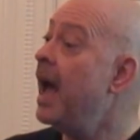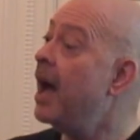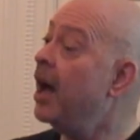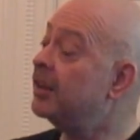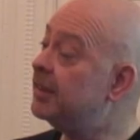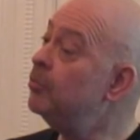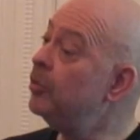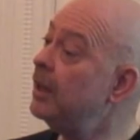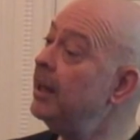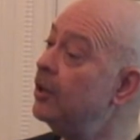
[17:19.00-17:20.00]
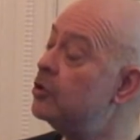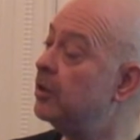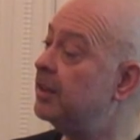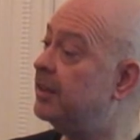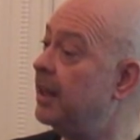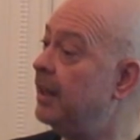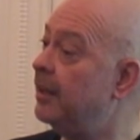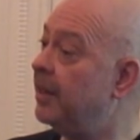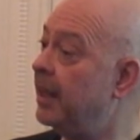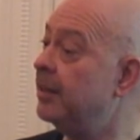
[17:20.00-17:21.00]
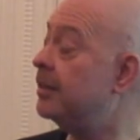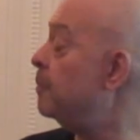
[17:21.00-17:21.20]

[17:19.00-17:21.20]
are some really interesting things that